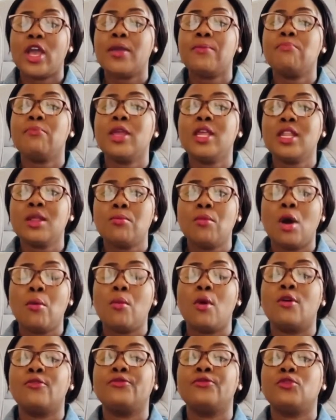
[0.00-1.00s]
a minimum
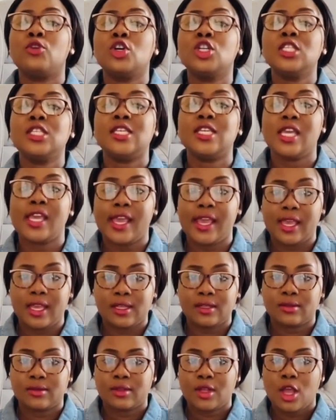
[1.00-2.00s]
of 1 year.
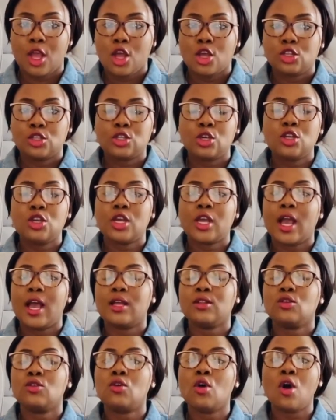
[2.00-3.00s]
So you
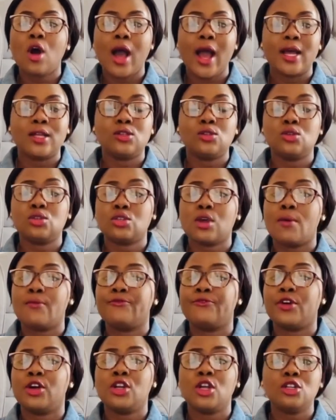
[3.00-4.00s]
can go and do some
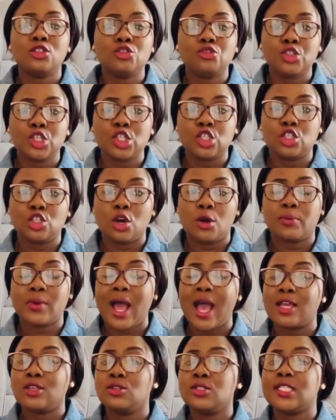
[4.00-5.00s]
voluntary job,
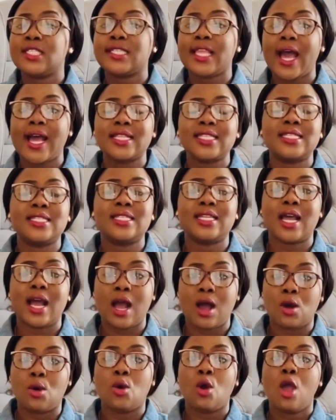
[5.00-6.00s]
and you start
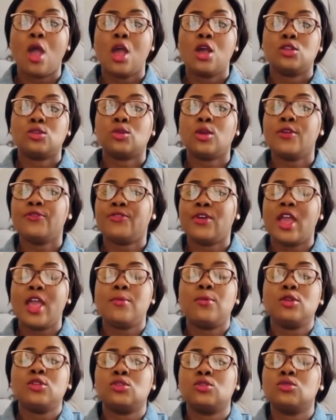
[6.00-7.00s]
now. So if you're
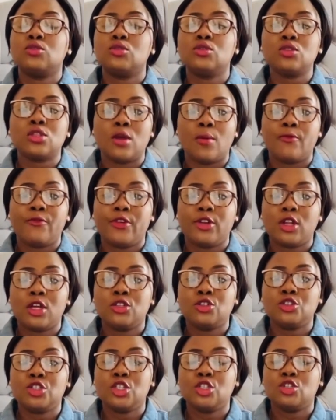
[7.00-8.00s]
able to do some
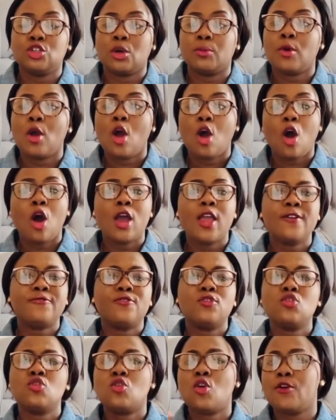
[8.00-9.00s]
voluntary job or
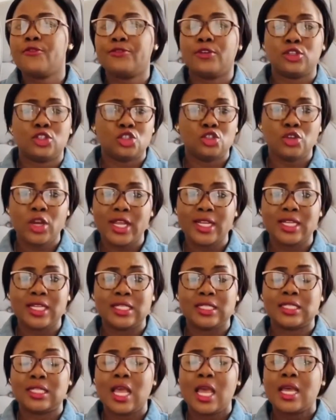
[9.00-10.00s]
even go for
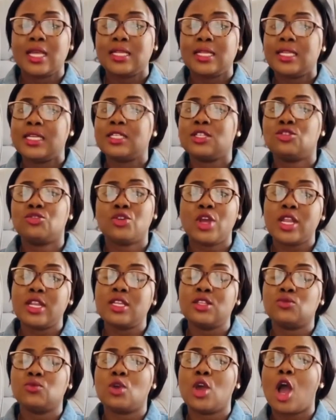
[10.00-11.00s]
trainings, these
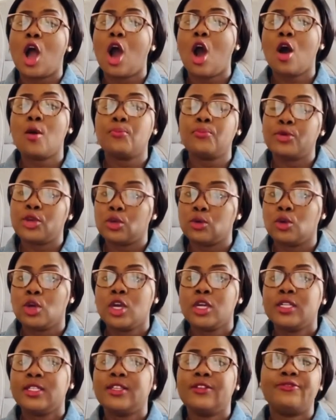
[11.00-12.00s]
trainings will help you
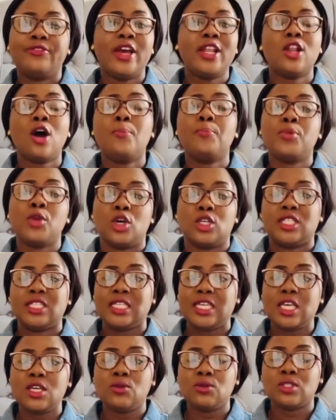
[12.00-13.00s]
develop your
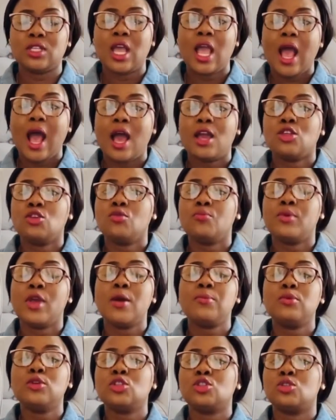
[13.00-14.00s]
skills, and you'll be
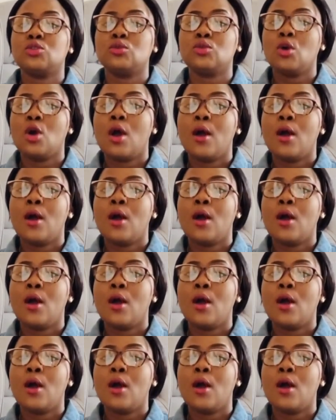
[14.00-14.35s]
able to